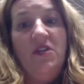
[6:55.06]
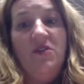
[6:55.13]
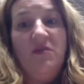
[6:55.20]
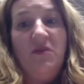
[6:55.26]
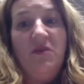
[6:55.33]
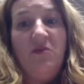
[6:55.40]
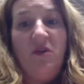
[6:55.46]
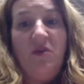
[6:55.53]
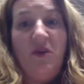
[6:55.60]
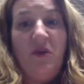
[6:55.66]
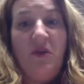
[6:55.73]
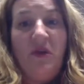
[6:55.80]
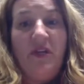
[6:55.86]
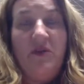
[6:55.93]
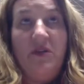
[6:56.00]
more about what
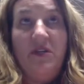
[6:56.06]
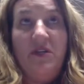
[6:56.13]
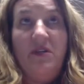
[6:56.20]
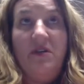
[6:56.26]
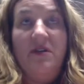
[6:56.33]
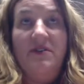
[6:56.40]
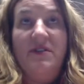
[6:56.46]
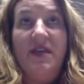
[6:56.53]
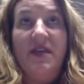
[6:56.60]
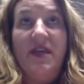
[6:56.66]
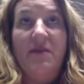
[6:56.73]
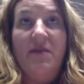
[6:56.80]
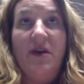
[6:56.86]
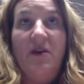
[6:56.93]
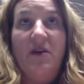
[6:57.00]
you were saying
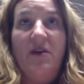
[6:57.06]
about